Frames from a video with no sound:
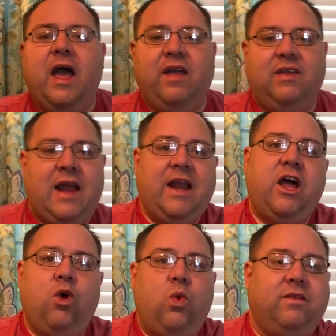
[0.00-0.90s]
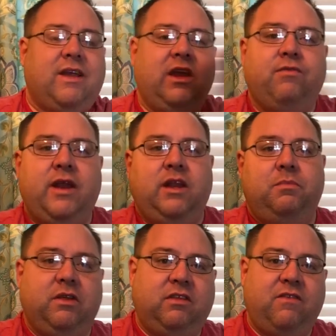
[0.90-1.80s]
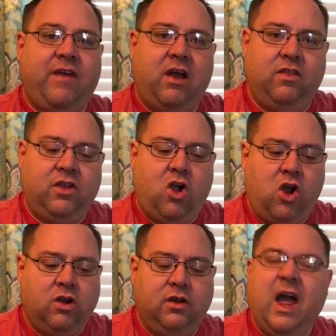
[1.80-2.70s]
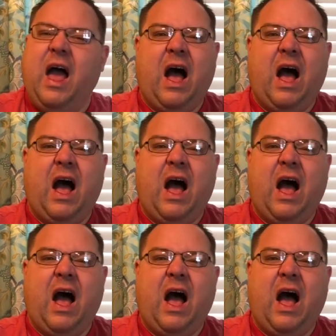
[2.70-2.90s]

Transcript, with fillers: And then I know once I get ready to put stuff out in the garden,